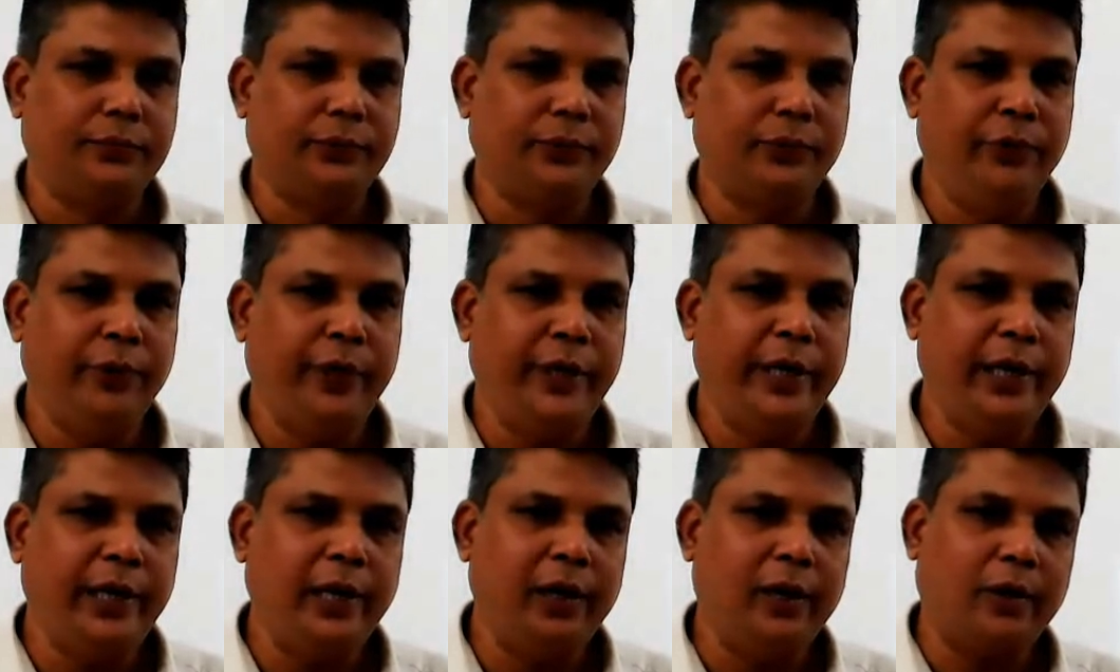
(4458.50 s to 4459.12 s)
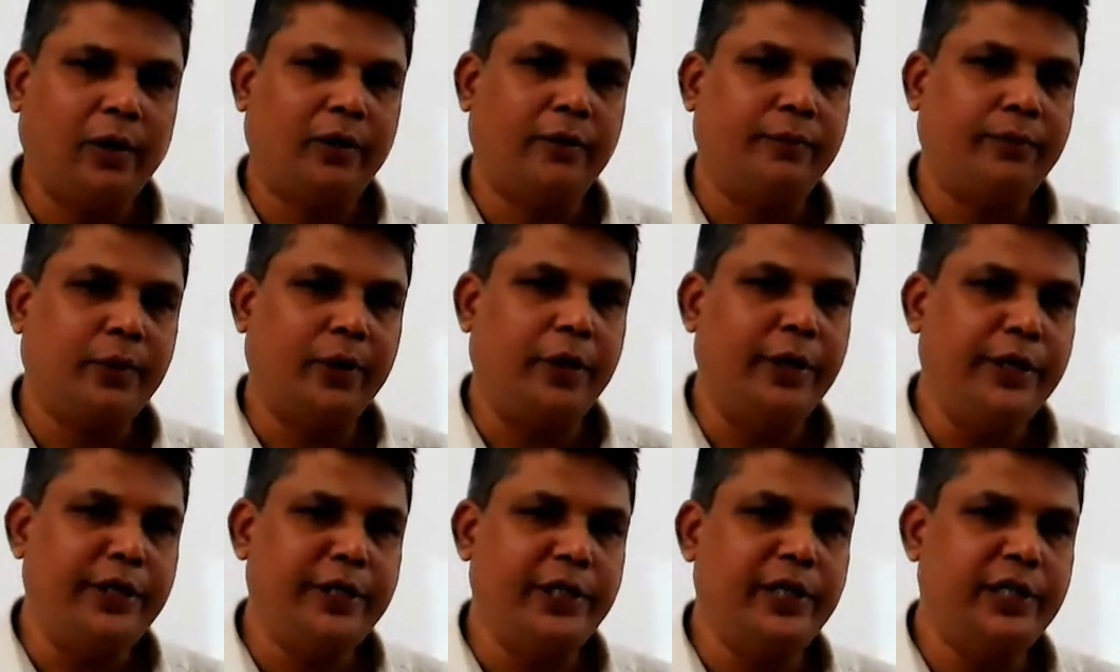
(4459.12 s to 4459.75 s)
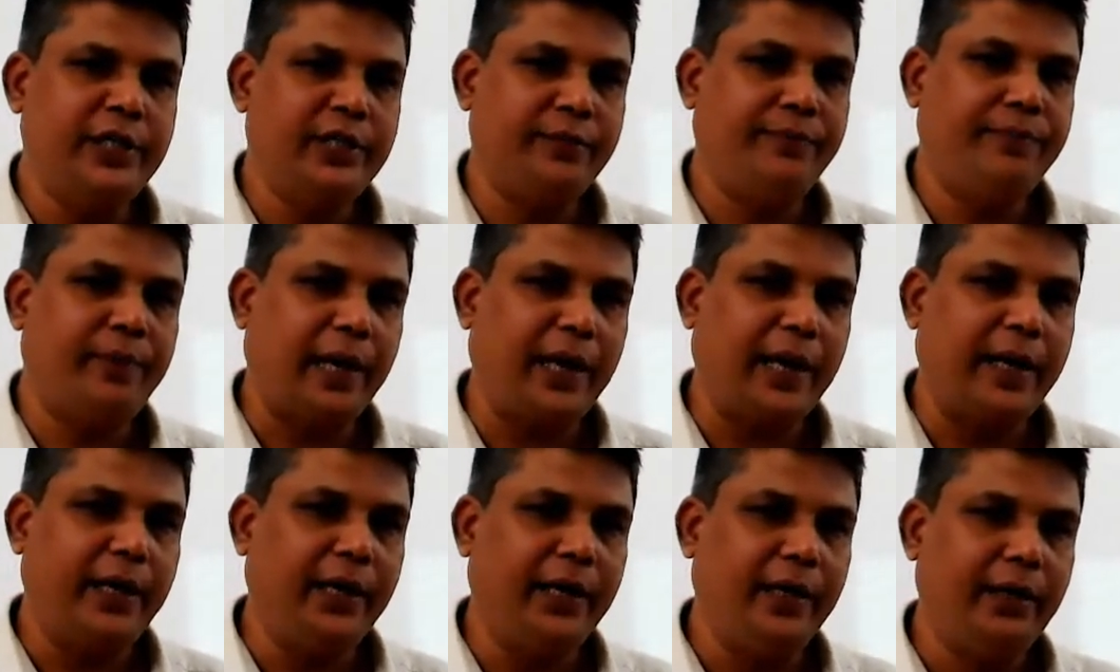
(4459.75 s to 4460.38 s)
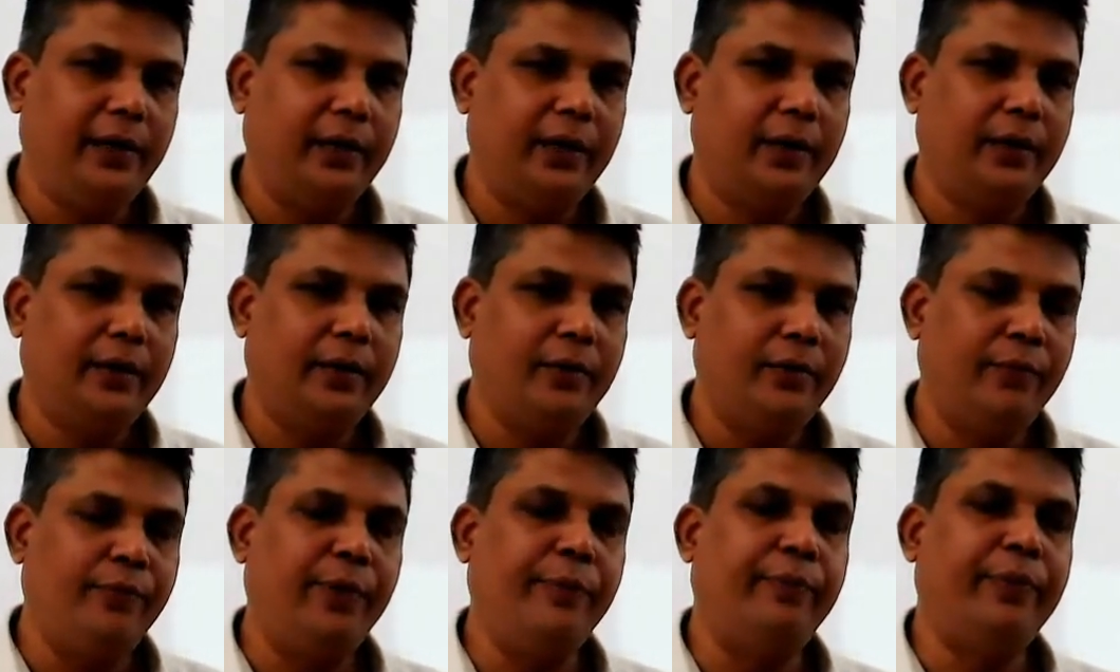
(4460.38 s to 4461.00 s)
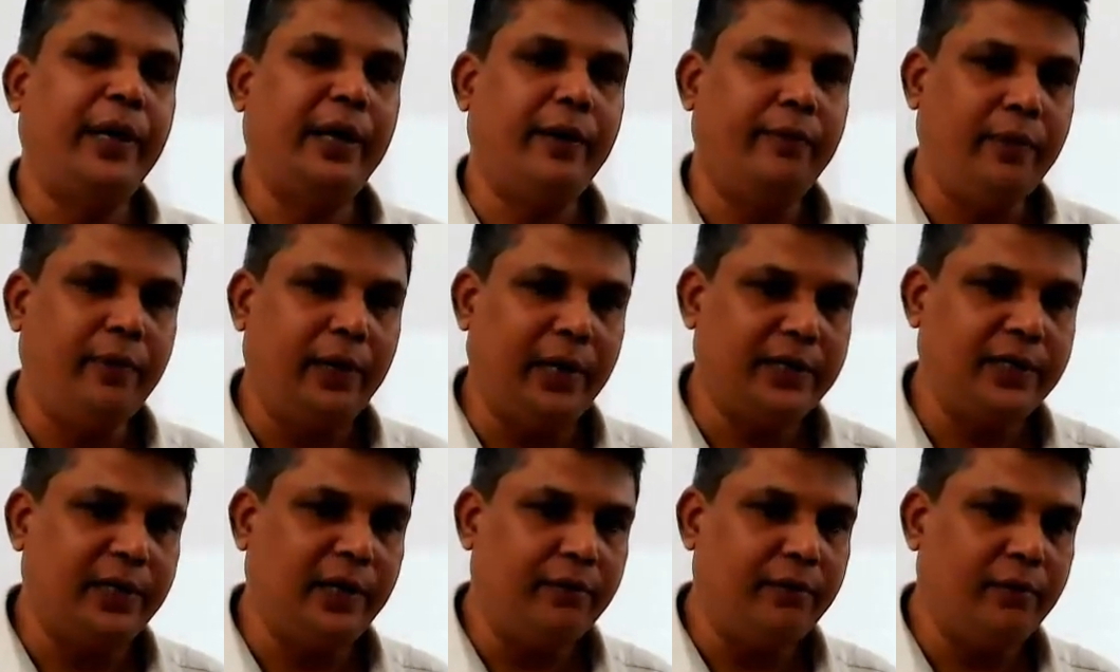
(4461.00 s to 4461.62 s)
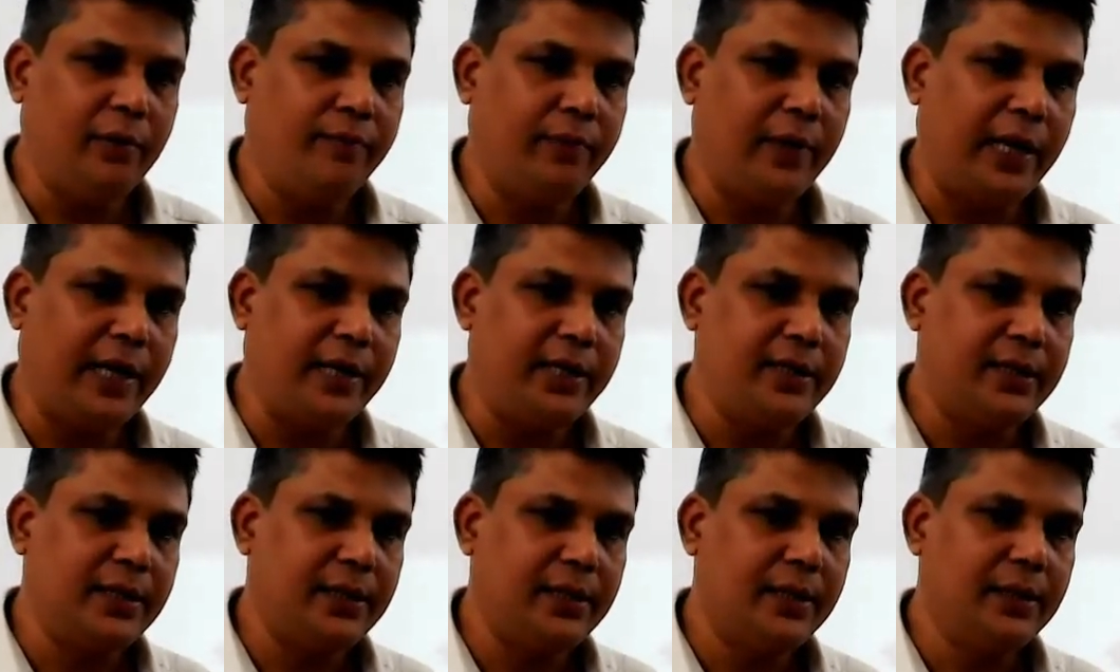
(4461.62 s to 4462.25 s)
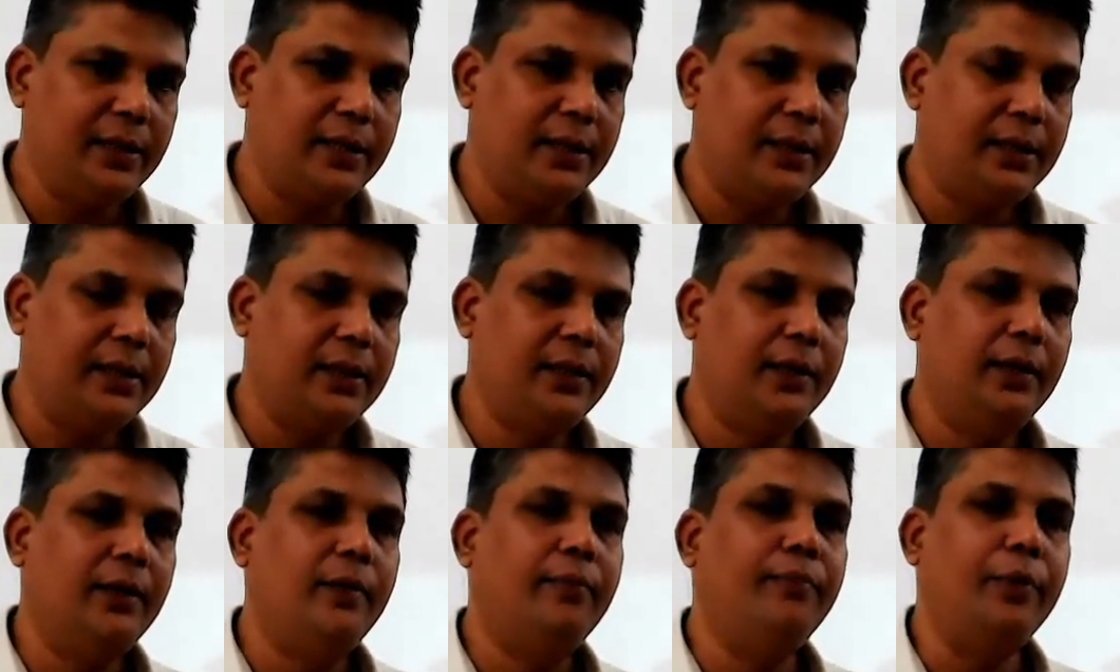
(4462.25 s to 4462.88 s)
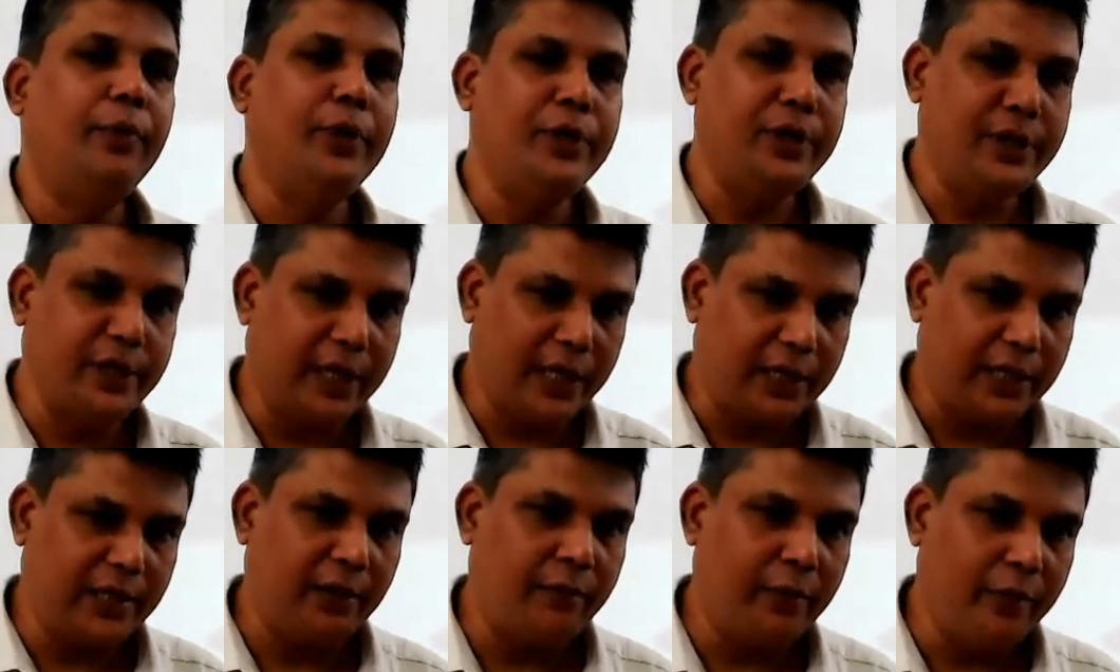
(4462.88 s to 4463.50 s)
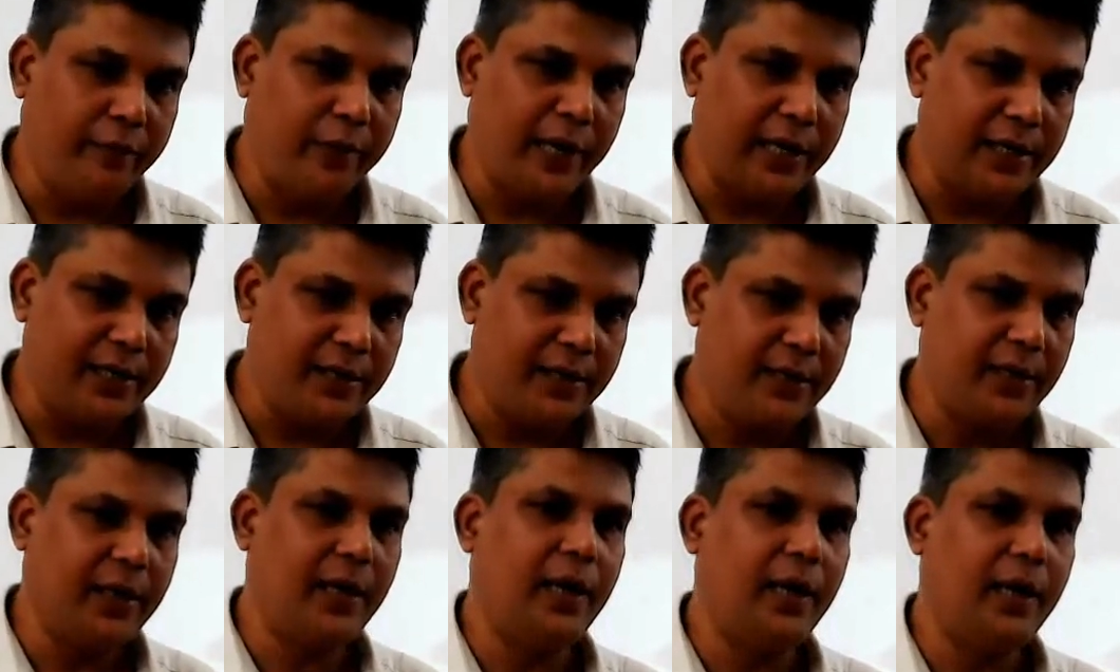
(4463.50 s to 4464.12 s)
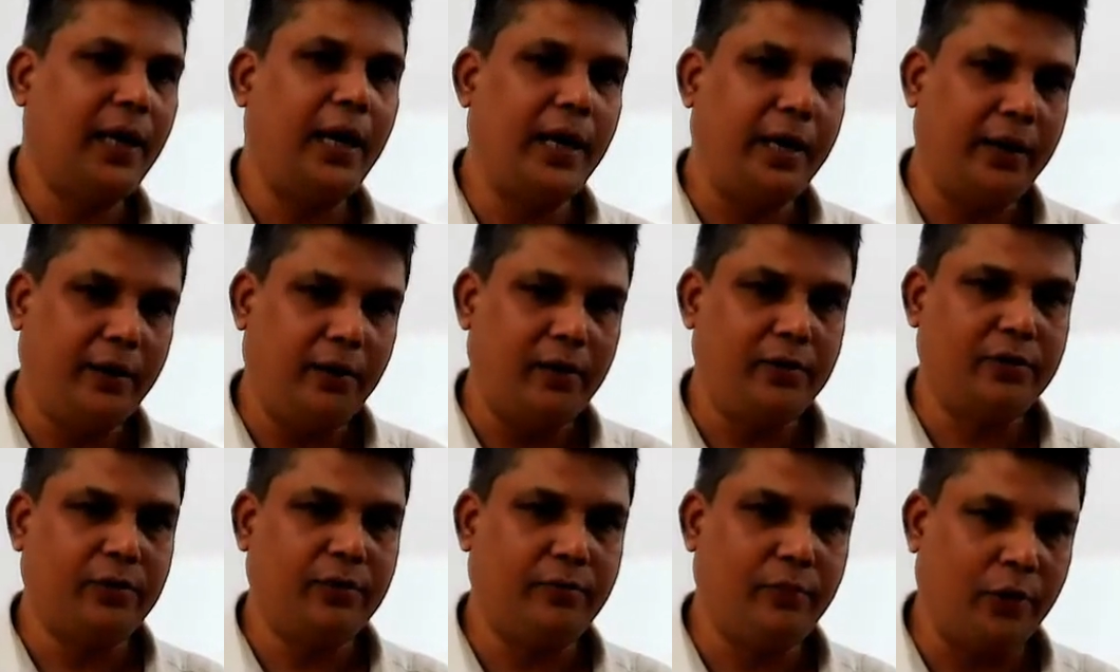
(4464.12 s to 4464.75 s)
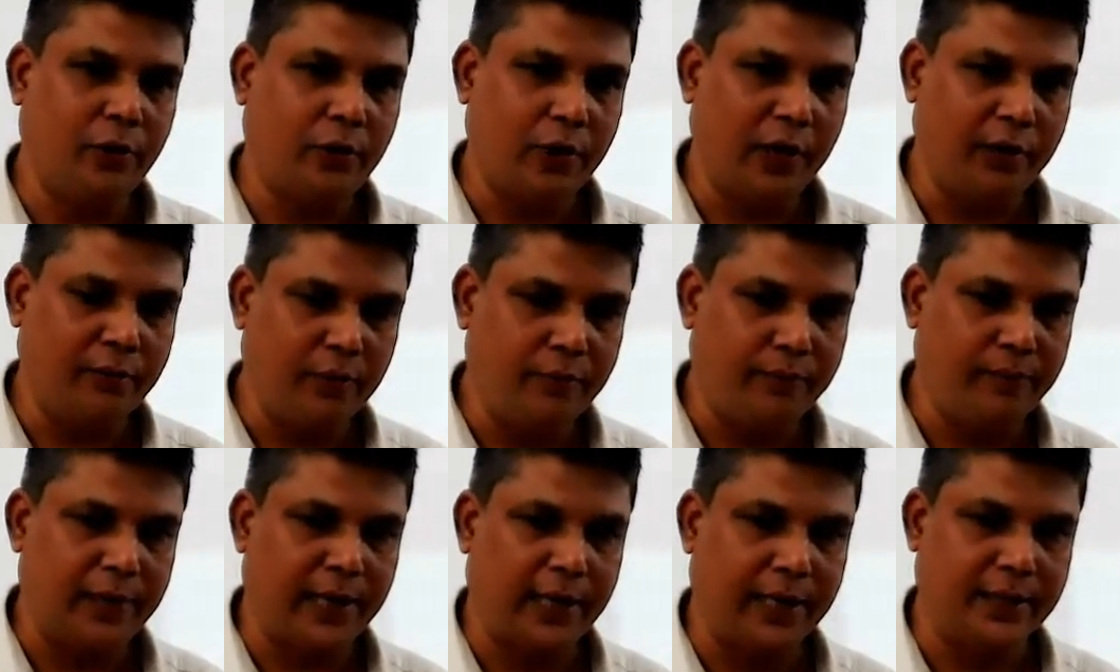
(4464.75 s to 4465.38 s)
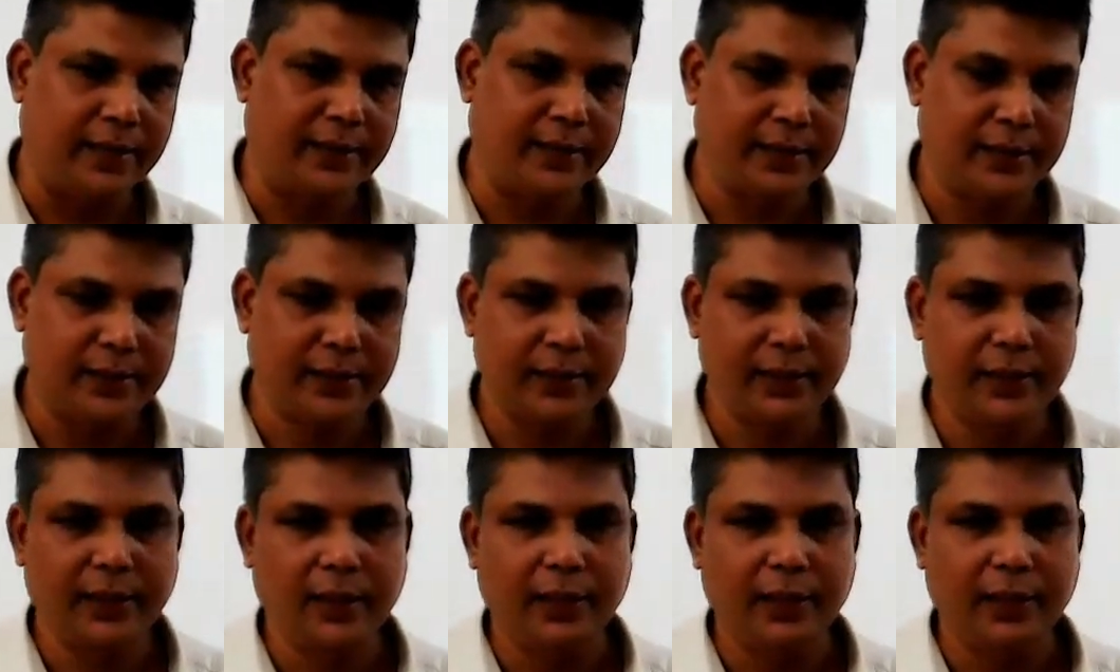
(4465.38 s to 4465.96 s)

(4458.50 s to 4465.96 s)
we did a lot of contingency planning, prepared village level plans, panchayat level plans, and also block level plans.